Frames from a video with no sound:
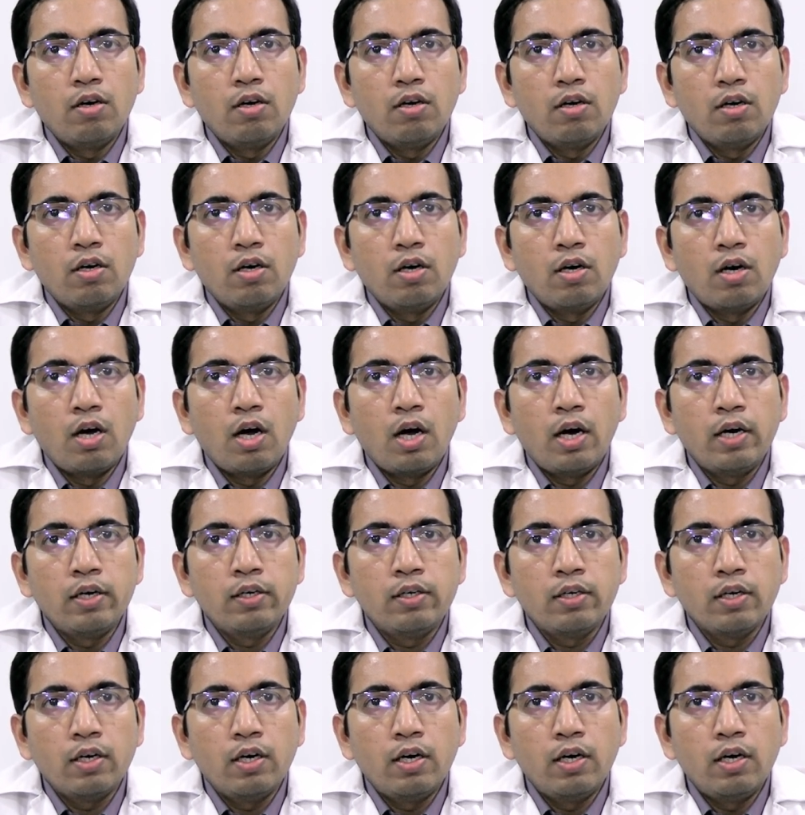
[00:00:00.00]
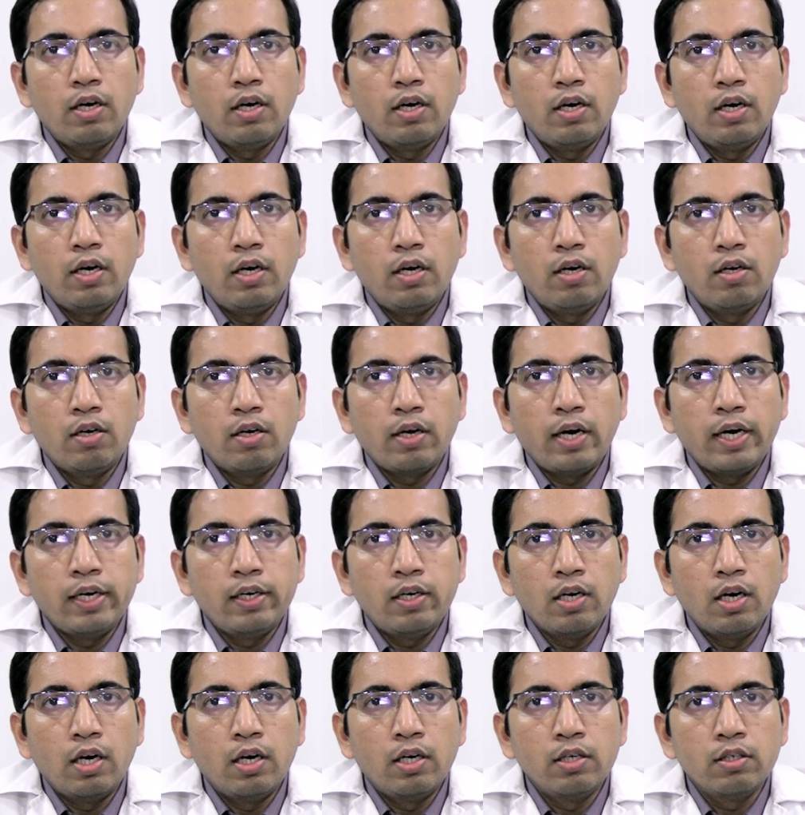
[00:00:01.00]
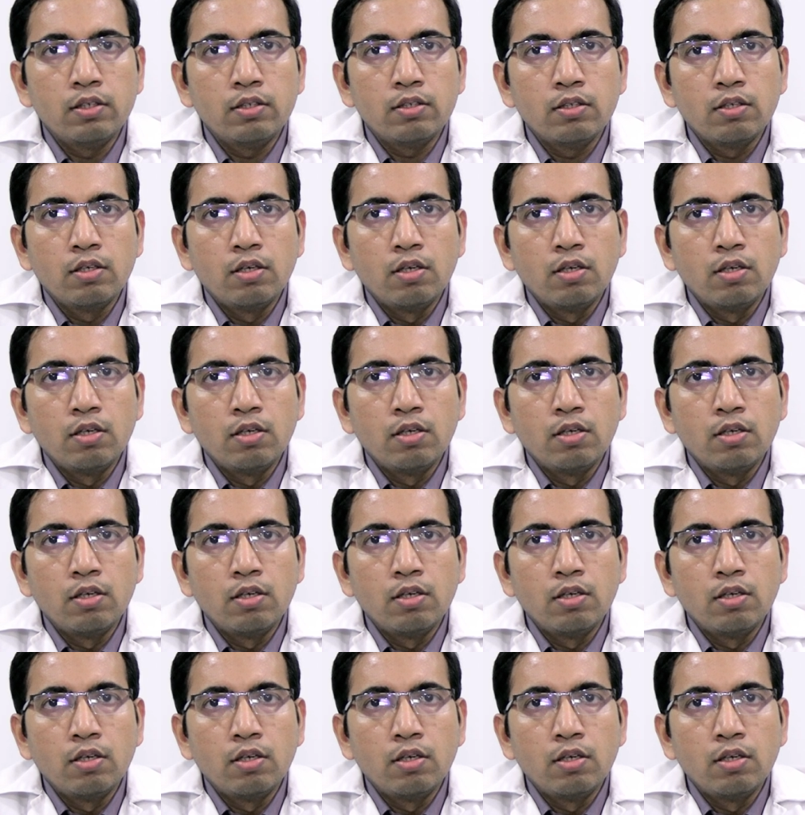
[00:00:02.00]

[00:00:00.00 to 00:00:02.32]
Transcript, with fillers: uh, heart, right heart,